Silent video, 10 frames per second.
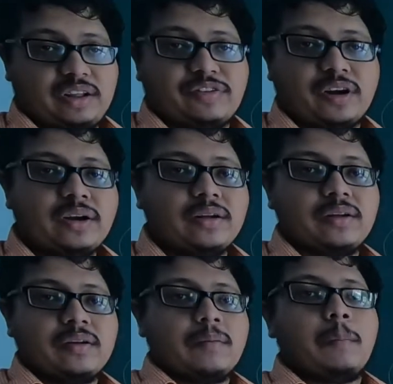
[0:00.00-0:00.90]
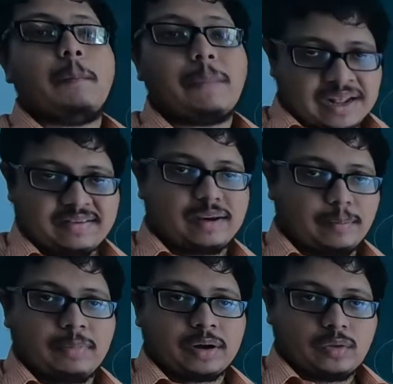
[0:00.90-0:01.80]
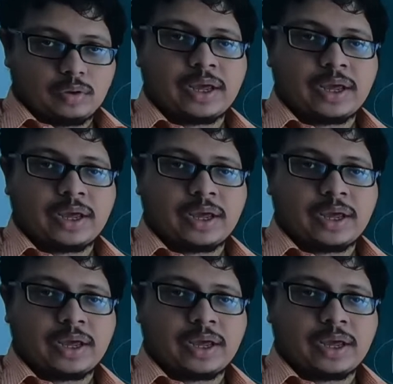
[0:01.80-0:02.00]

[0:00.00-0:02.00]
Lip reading: Different mass number.